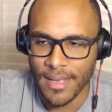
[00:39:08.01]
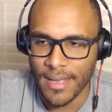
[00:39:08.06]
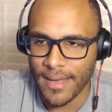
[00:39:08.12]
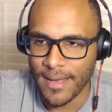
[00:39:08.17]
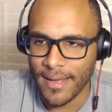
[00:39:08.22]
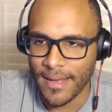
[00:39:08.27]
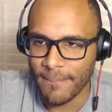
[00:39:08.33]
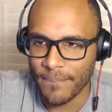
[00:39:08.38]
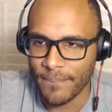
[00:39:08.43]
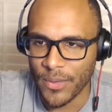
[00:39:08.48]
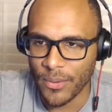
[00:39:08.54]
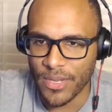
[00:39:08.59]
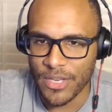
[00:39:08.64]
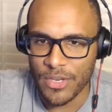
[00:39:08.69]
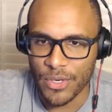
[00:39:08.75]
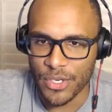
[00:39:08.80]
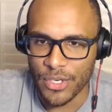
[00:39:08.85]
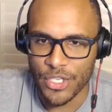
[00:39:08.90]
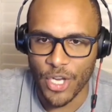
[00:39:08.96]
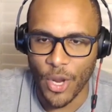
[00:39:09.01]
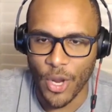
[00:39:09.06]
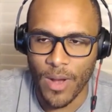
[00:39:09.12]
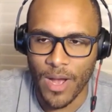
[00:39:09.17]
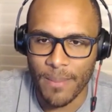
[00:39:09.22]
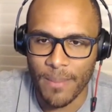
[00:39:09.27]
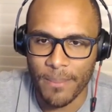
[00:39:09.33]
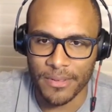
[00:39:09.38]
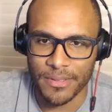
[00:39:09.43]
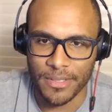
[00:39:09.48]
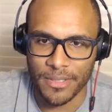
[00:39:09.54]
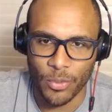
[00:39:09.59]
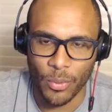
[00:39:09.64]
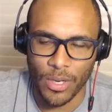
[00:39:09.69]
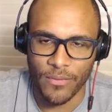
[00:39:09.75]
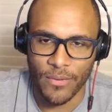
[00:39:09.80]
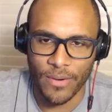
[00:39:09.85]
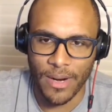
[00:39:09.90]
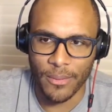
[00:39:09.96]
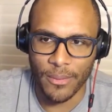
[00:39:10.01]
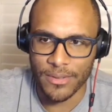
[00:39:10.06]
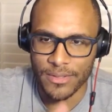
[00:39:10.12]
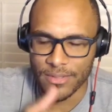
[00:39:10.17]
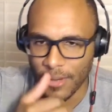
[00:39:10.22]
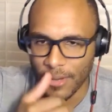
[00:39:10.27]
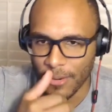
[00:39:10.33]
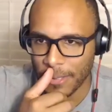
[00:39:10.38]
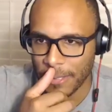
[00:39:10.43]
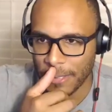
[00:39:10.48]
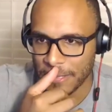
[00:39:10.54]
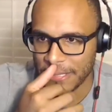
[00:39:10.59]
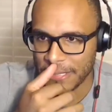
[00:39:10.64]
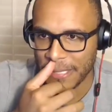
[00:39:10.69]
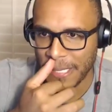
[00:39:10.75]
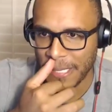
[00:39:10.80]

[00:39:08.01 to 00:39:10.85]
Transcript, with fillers: Um, you know, can you just show up, or is it 24 hours notice?